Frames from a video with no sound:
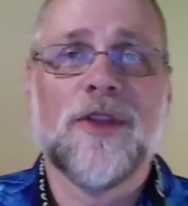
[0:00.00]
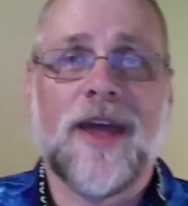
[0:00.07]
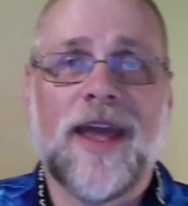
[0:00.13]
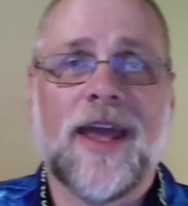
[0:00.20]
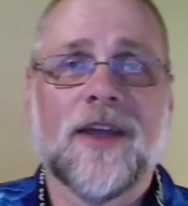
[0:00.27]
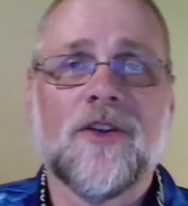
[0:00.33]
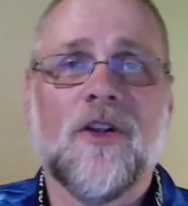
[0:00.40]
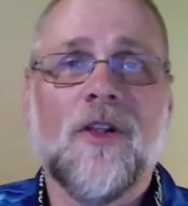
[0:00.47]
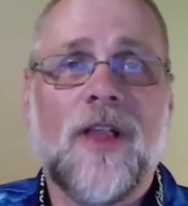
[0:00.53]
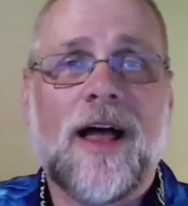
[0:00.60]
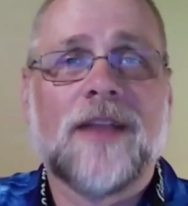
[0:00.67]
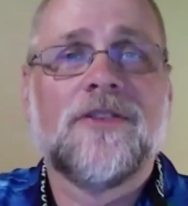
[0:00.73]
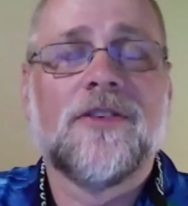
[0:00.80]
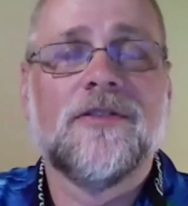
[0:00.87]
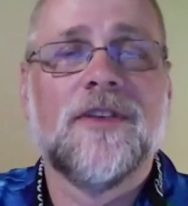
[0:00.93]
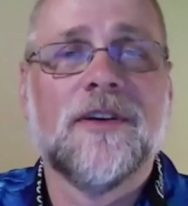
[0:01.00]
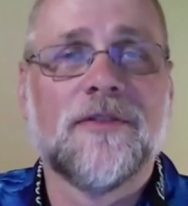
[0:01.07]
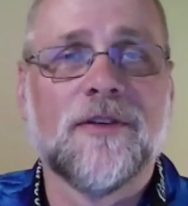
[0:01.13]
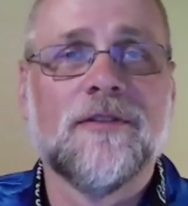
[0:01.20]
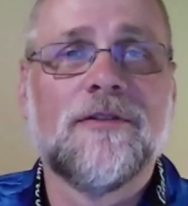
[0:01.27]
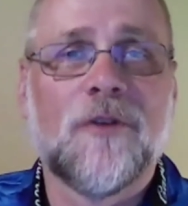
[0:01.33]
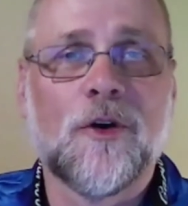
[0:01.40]
able to handle lots of
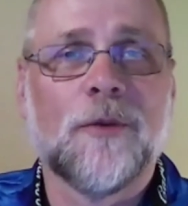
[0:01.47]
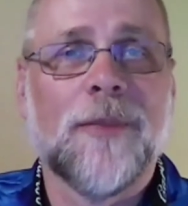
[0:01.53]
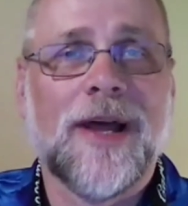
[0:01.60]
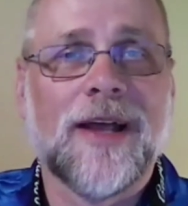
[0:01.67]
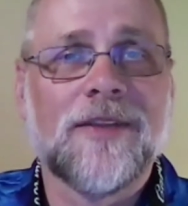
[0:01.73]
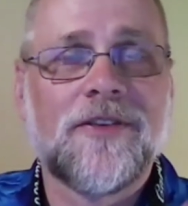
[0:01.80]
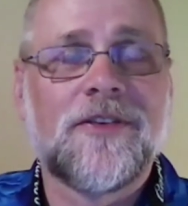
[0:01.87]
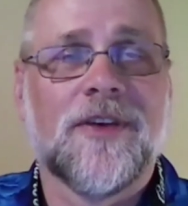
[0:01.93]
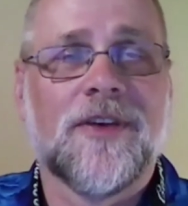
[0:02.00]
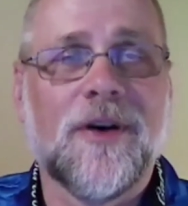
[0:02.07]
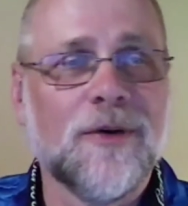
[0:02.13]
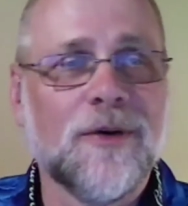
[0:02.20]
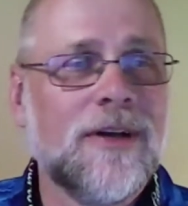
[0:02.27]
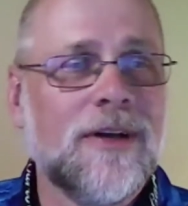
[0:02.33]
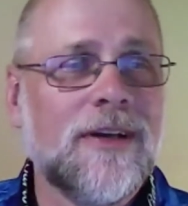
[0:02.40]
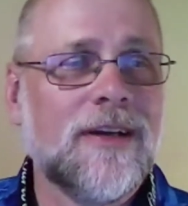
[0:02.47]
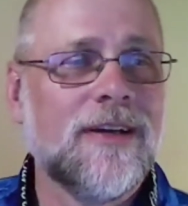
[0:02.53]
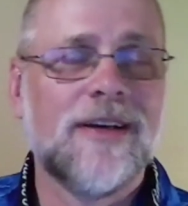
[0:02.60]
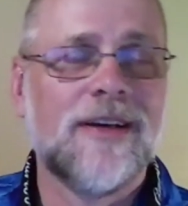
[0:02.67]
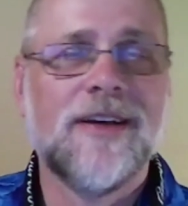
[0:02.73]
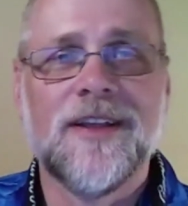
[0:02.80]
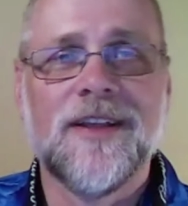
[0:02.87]
different formats, so
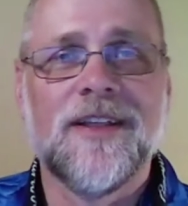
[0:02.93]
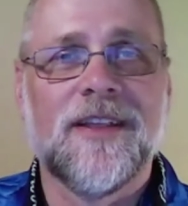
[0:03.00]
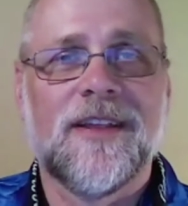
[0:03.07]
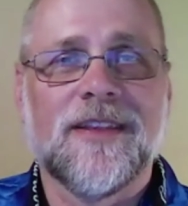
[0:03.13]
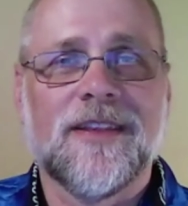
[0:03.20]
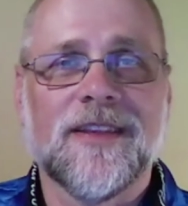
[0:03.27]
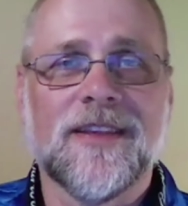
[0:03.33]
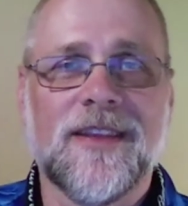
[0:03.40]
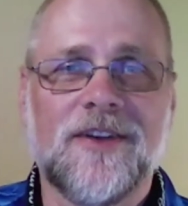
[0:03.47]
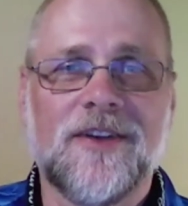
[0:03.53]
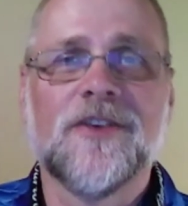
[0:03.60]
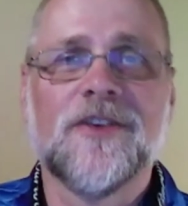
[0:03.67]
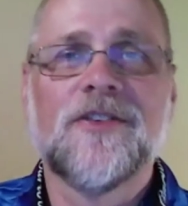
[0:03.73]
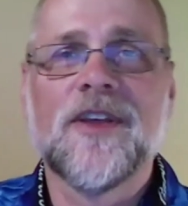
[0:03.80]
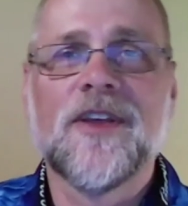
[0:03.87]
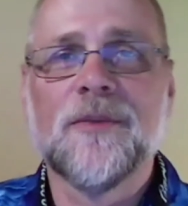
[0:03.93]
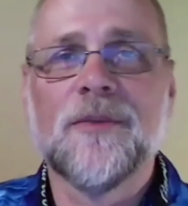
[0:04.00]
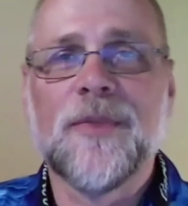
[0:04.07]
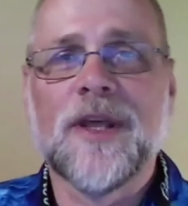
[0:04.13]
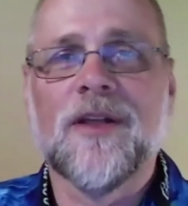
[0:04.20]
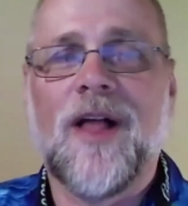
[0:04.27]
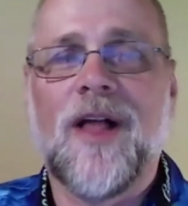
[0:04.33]
there's
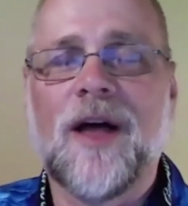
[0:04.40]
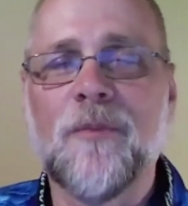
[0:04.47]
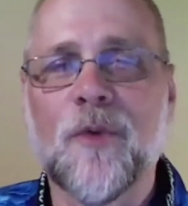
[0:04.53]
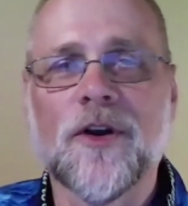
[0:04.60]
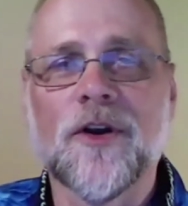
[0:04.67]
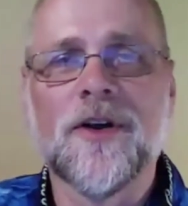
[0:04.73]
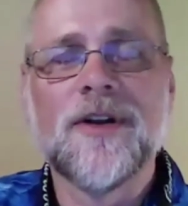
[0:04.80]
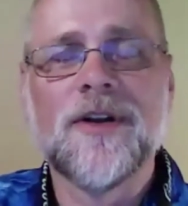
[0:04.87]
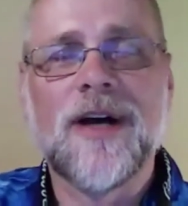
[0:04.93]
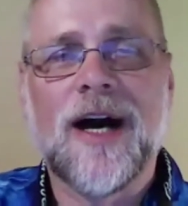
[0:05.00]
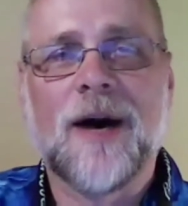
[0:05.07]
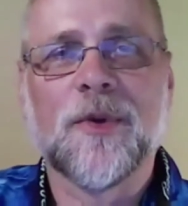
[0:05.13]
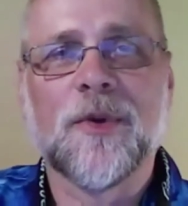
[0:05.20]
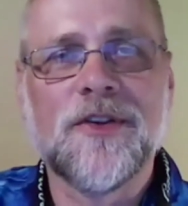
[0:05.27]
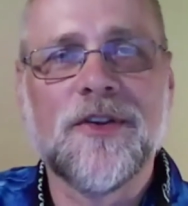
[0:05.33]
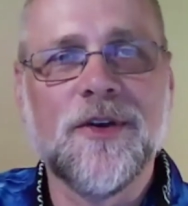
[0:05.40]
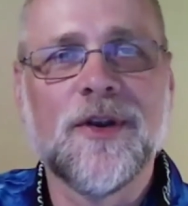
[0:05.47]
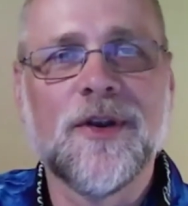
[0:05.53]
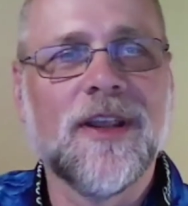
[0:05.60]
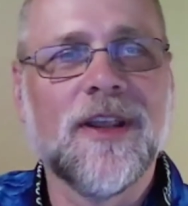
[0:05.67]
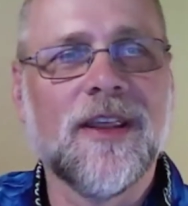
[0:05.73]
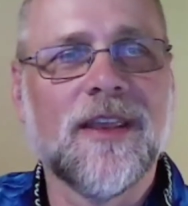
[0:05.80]
going to be a lot more
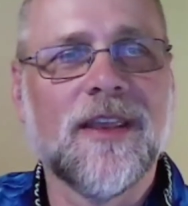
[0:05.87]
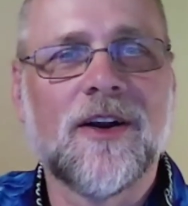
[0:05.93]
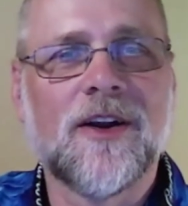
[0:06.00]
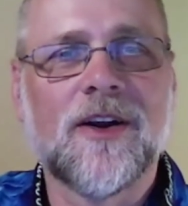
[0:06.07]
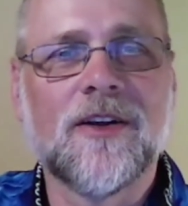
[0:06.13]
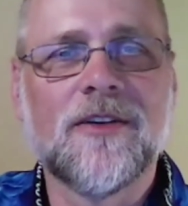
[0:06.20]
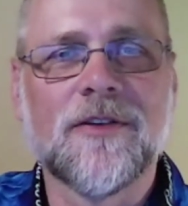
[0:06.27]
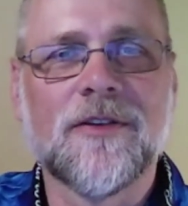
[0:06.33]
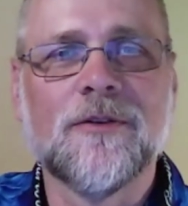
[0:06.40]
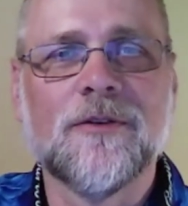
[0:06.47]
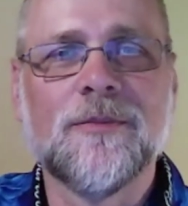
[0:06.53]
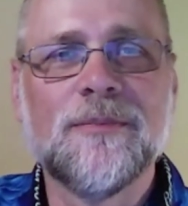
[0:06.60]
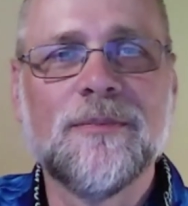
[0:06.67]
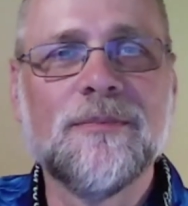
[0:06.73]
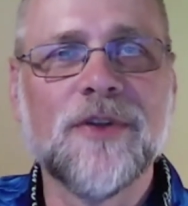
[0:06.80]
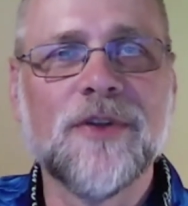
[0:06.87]
opportunity there for